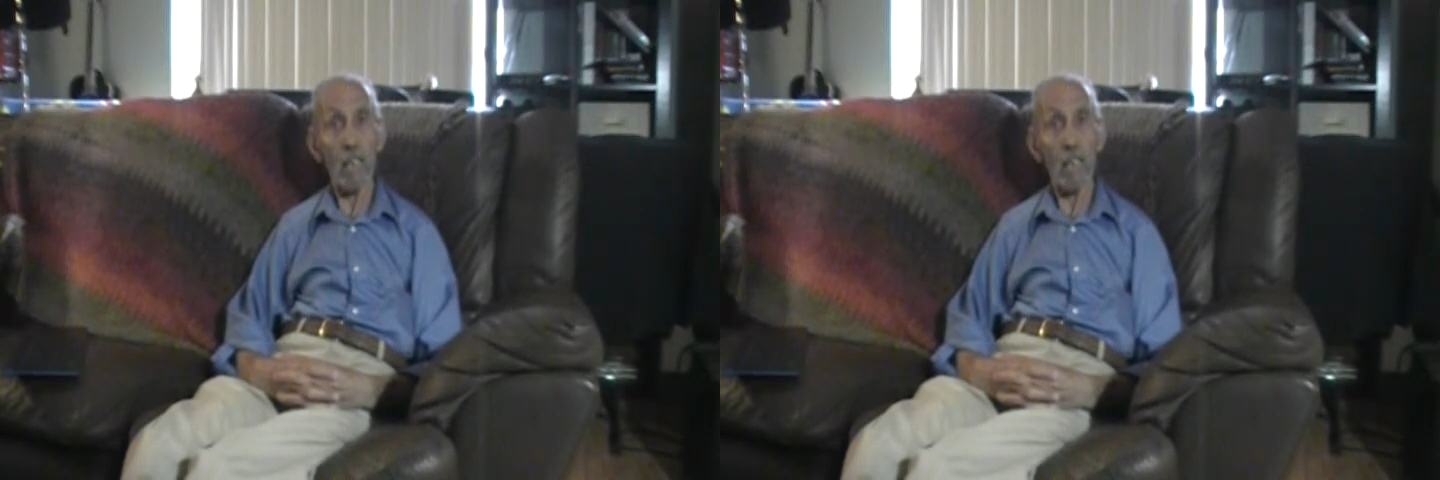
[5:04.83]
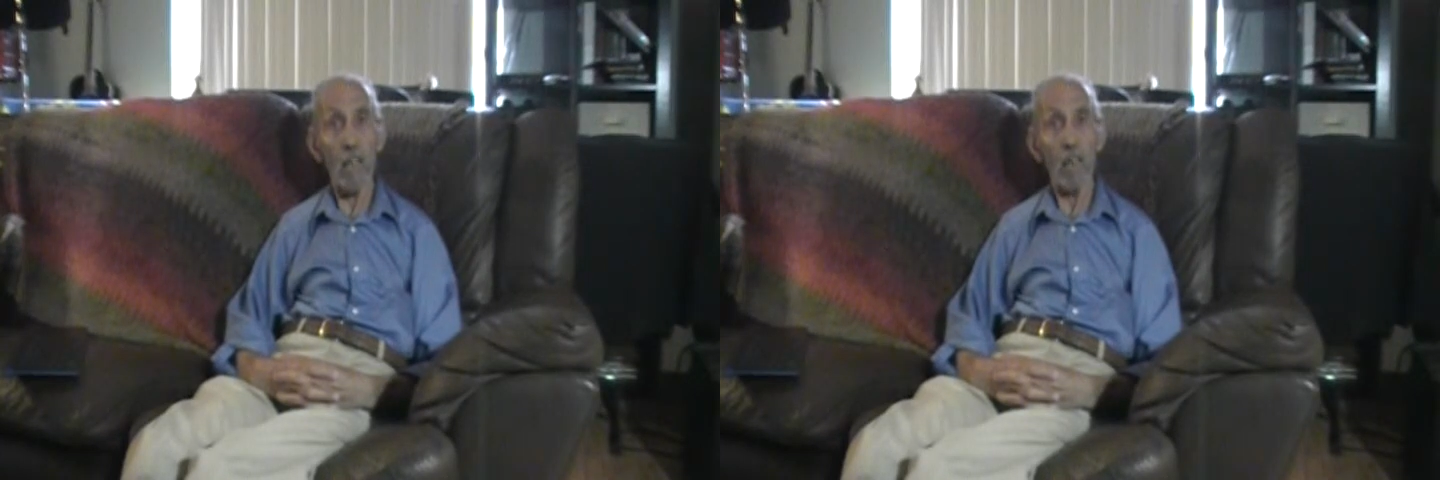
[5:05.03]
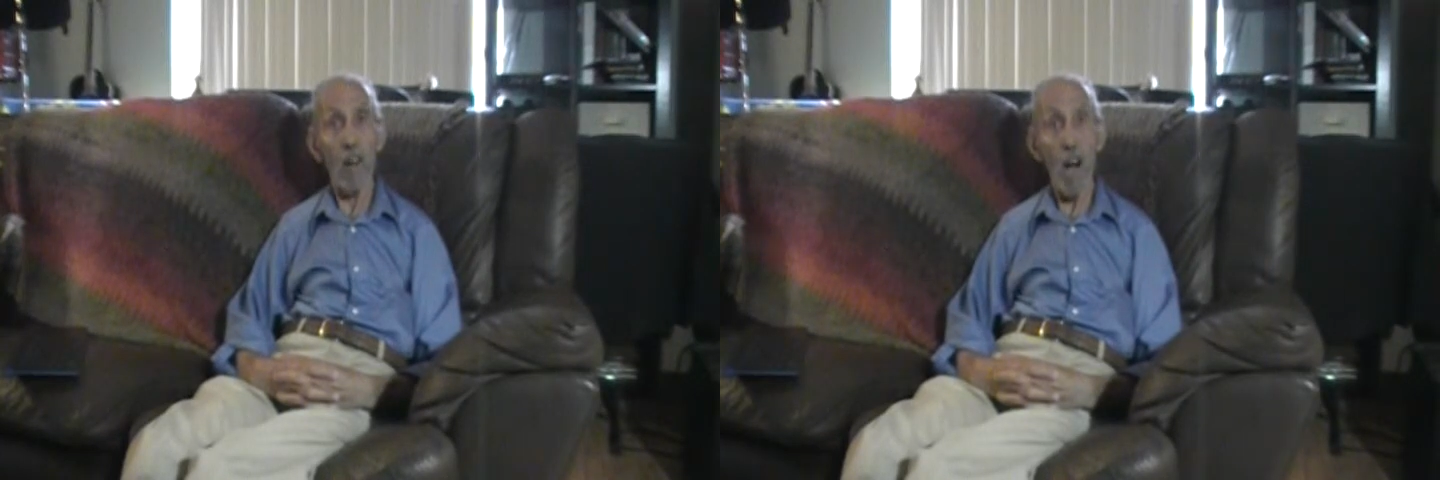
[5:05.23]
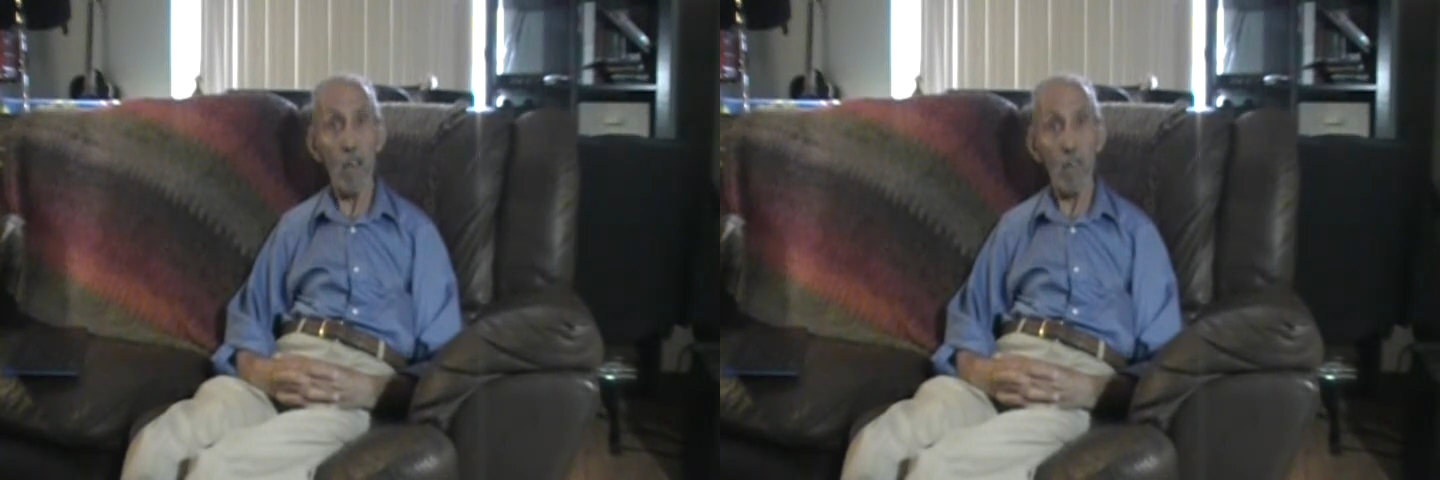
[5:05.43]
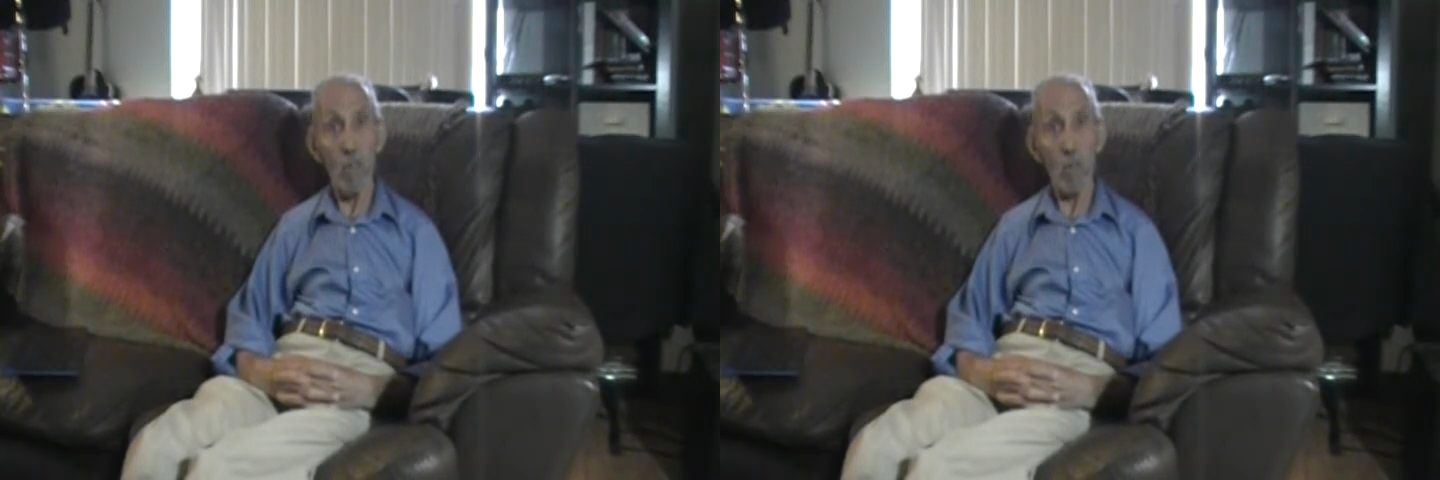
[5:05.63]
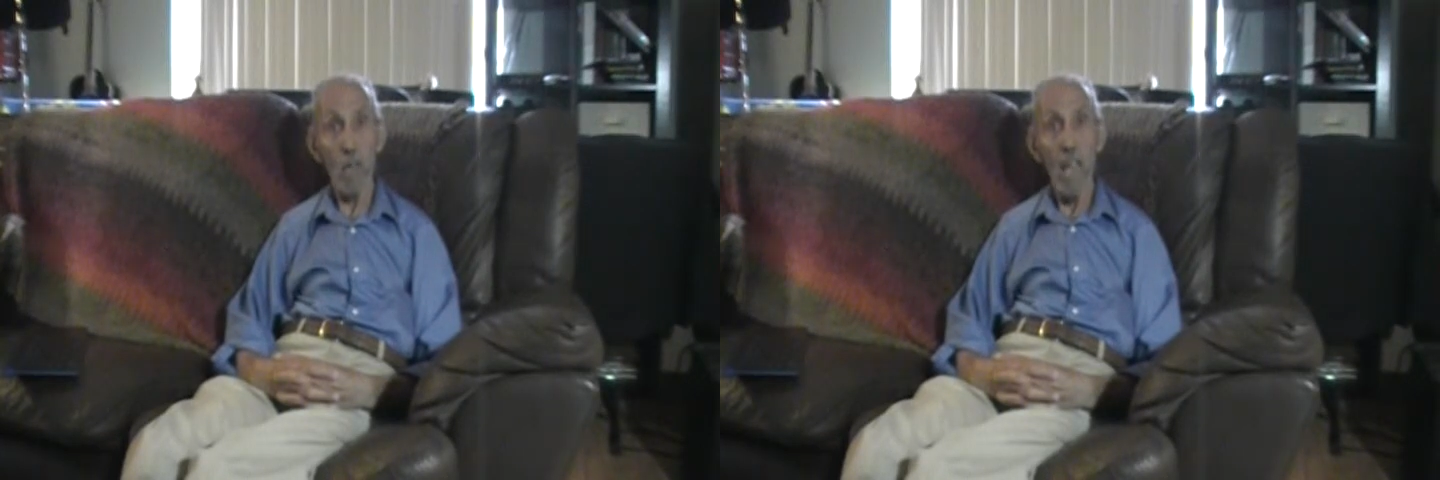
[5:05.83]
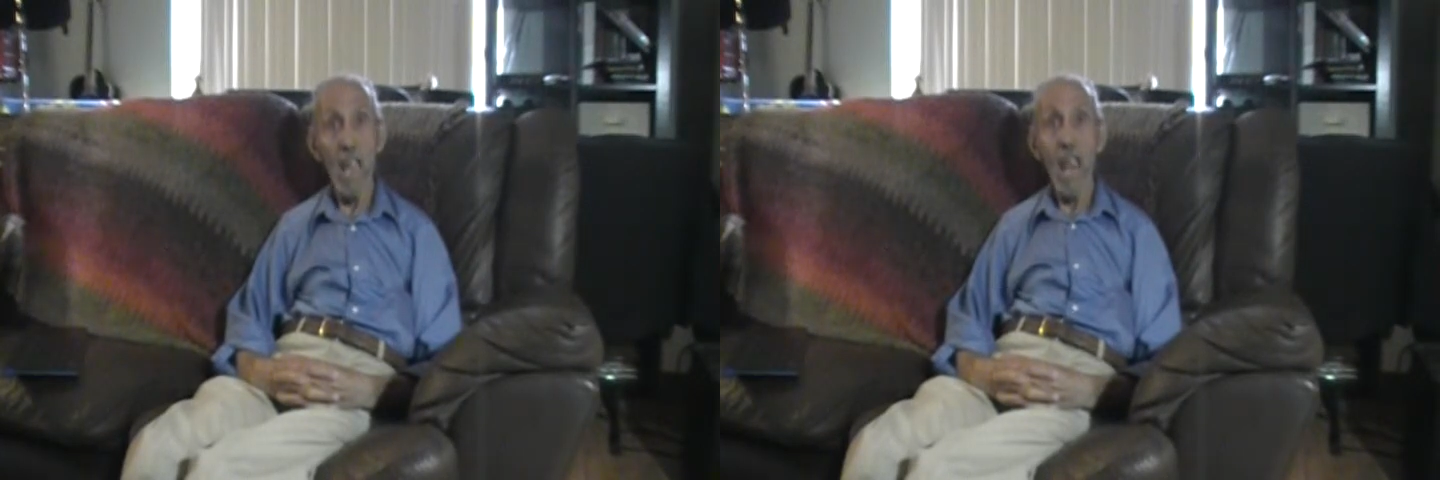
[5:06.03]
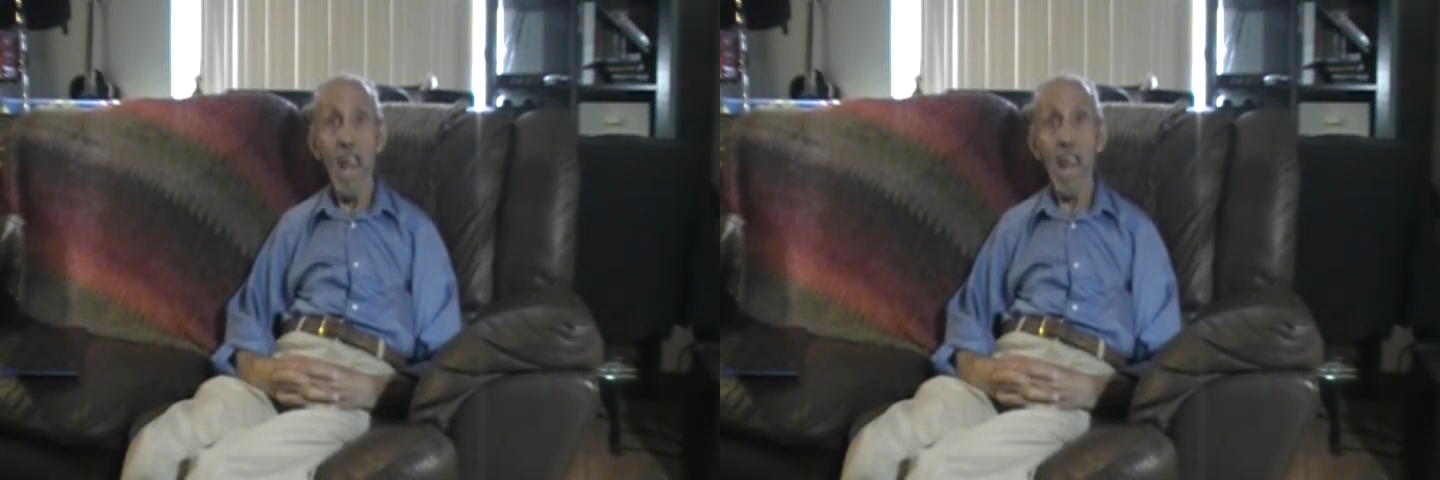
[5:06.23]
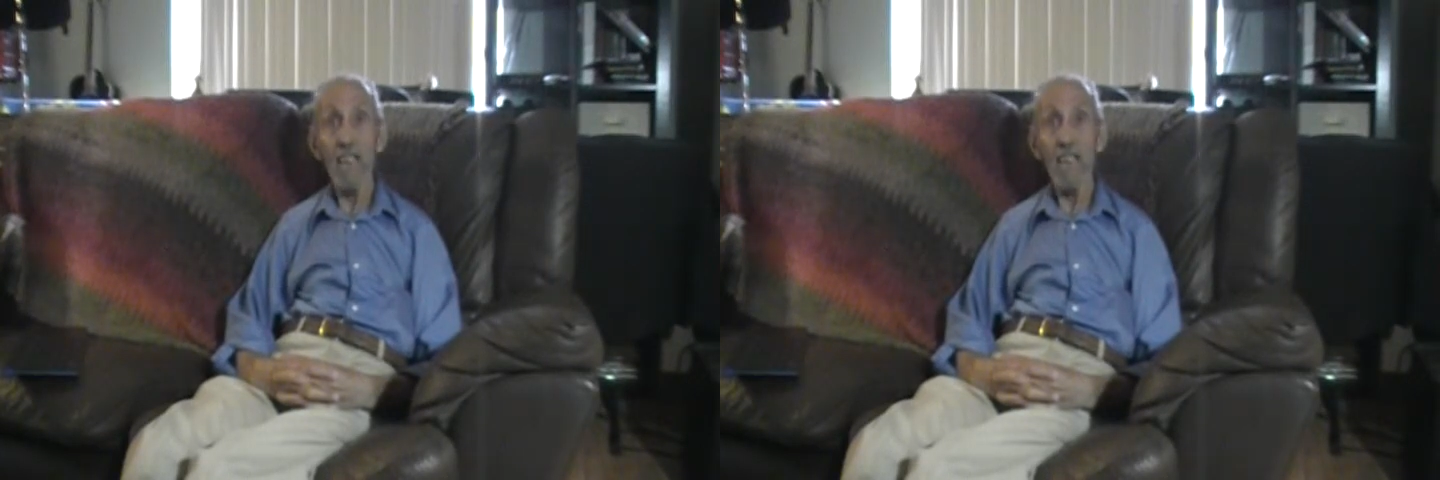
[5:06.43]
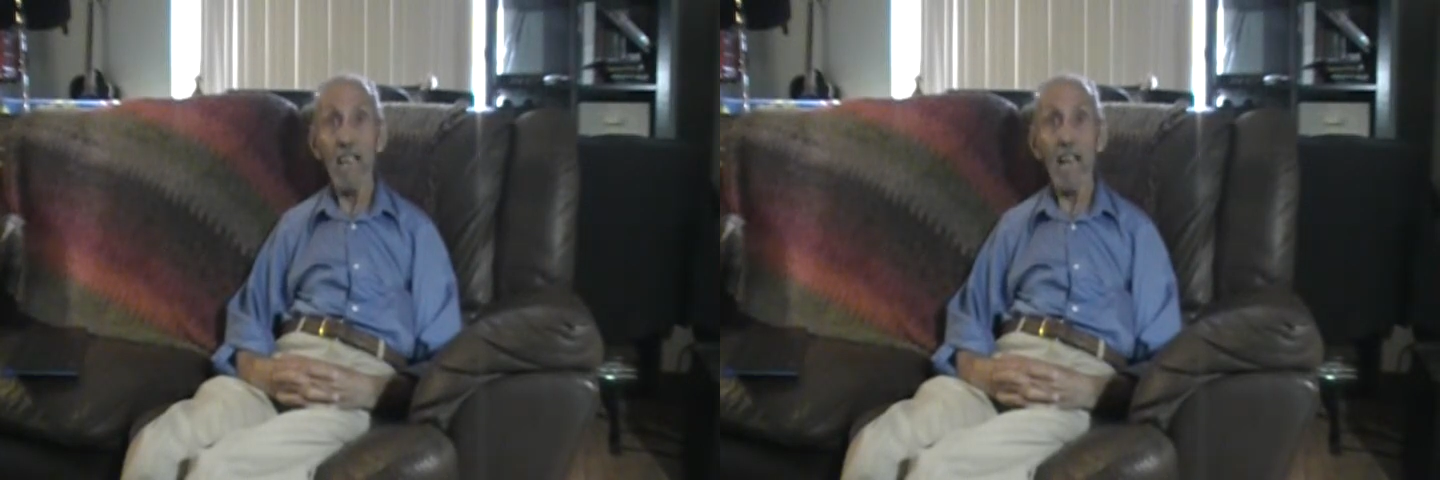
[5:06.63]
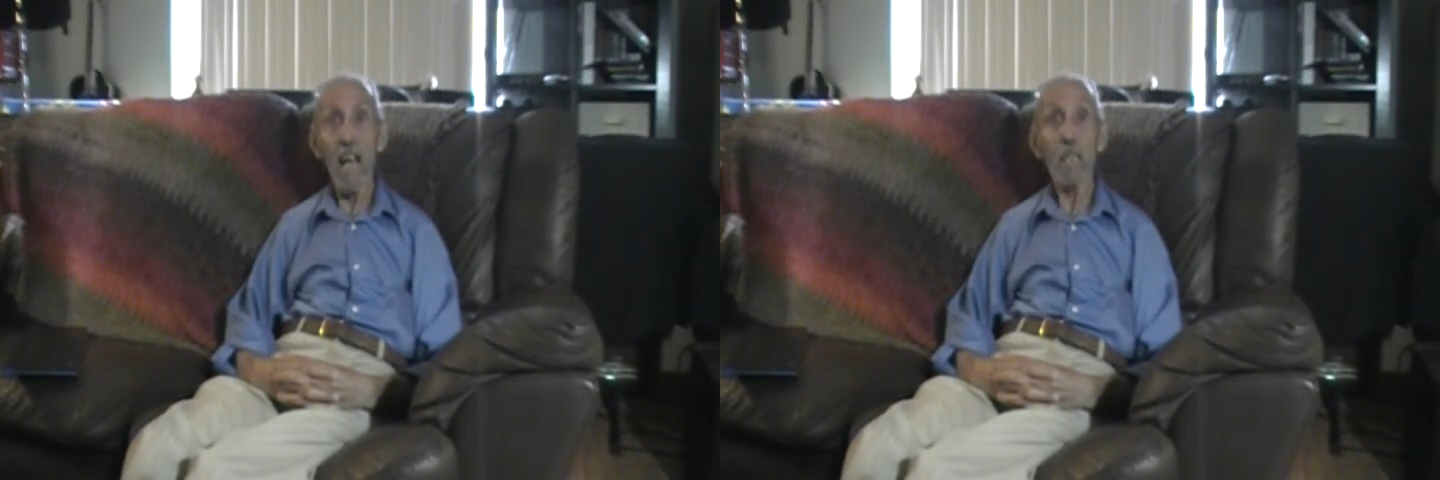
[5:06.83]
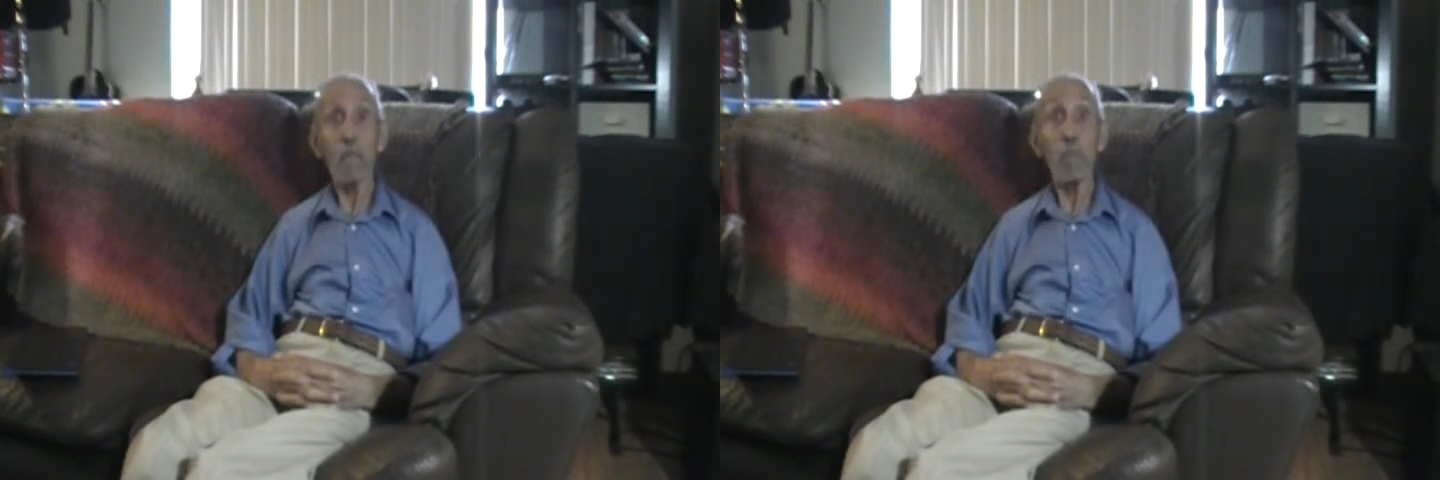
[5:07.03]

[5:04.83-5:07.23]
volume in that it has